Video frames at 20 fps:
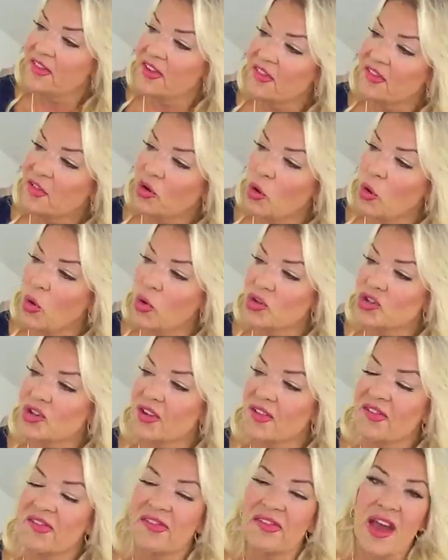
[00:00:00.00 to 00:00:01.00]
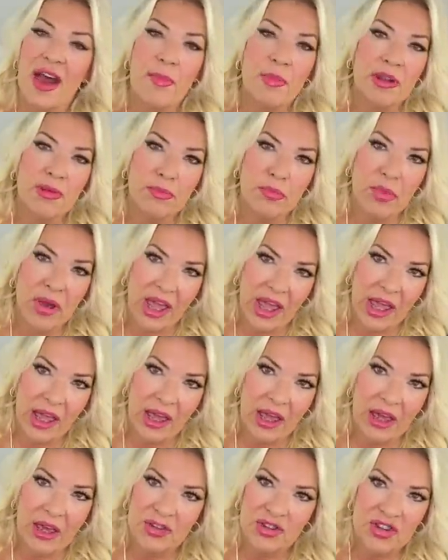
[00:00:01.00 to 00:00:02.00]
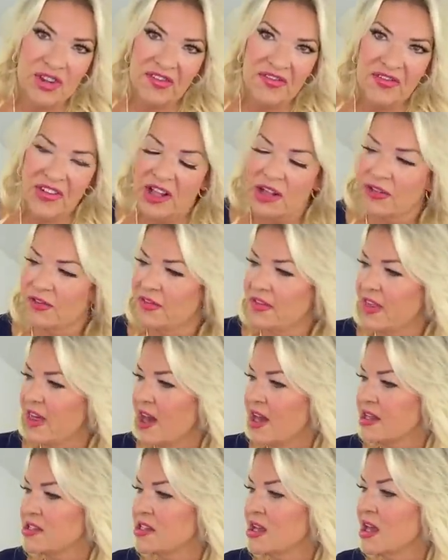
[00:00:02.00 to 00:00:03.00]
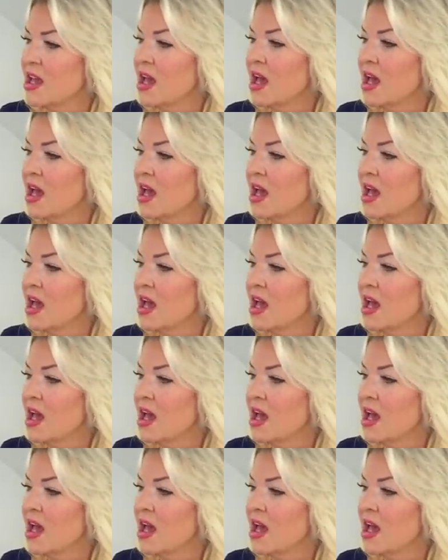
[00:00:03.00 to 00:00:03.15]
this gorgeous salmon pink. Just fell for that.